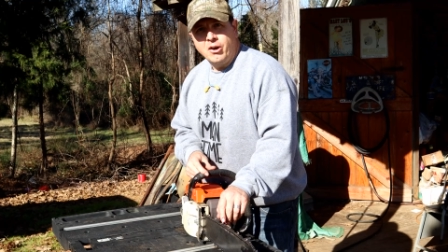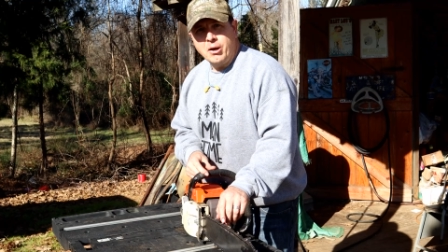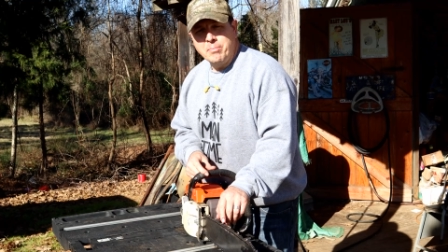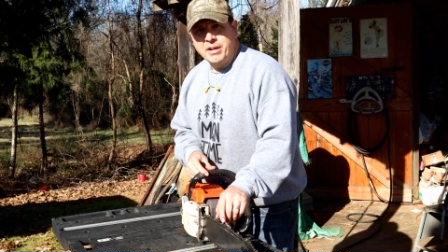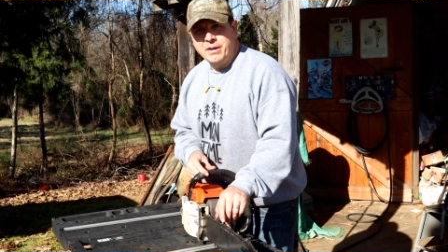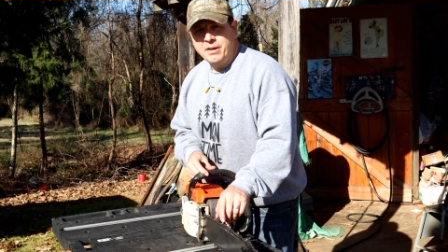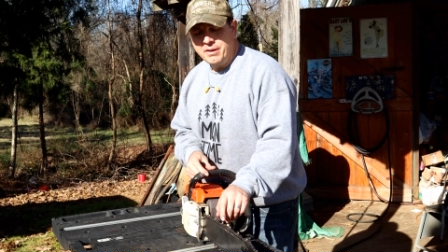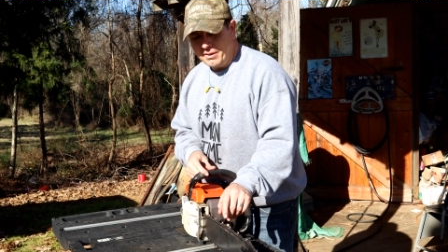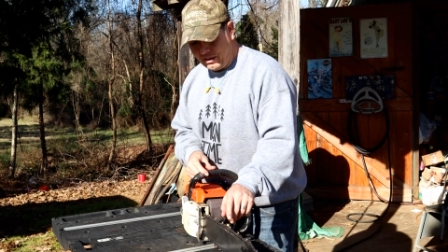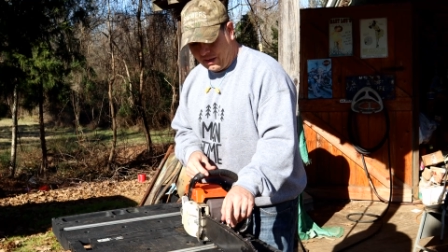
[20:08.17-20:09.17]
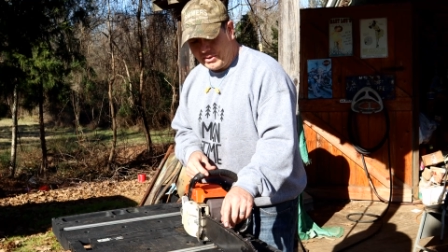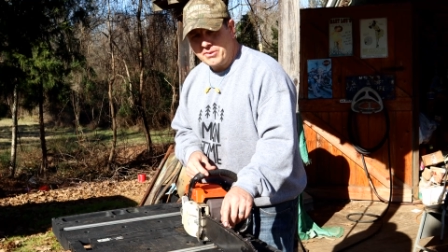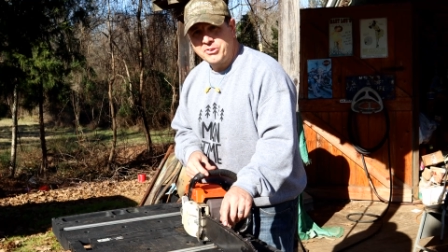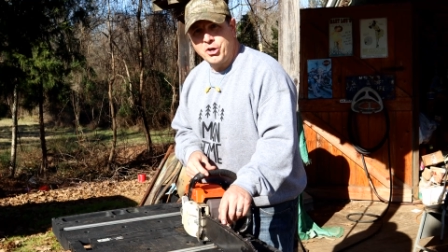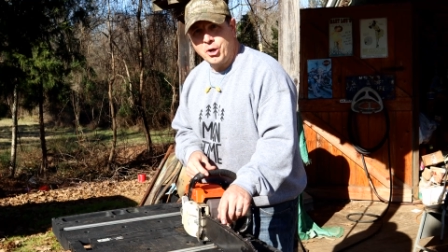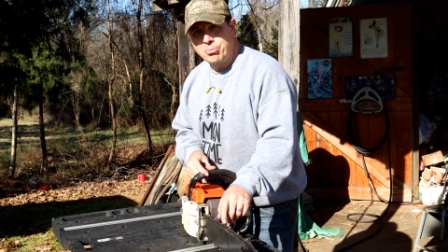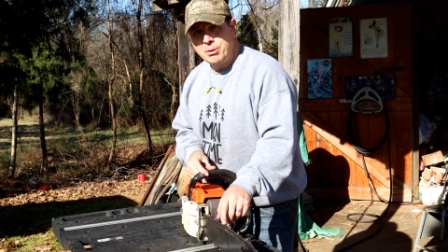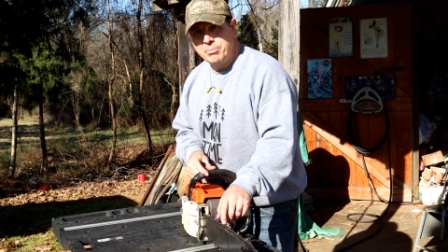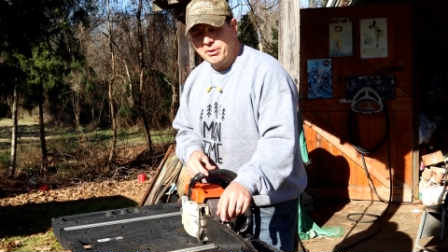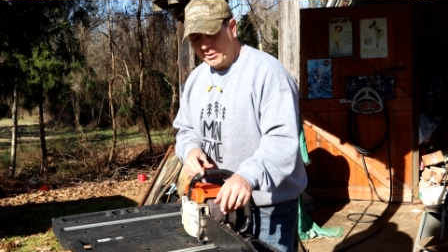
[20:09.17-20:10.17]
All right, man, I've got the
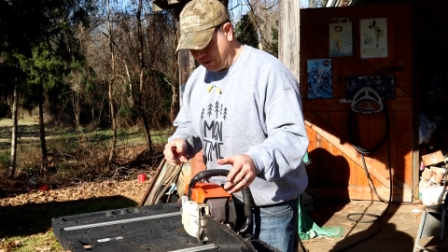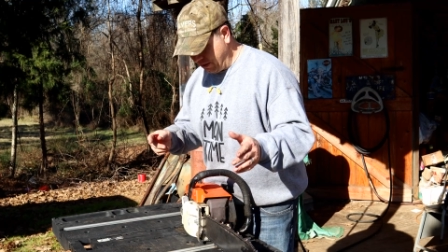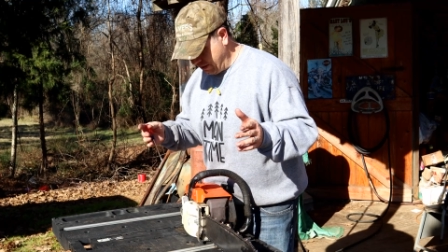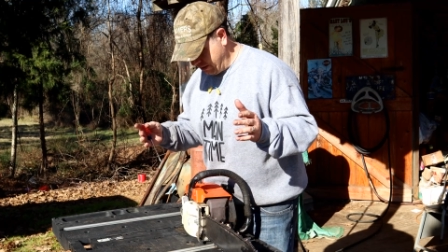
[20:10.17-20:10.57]
carb rebuilt.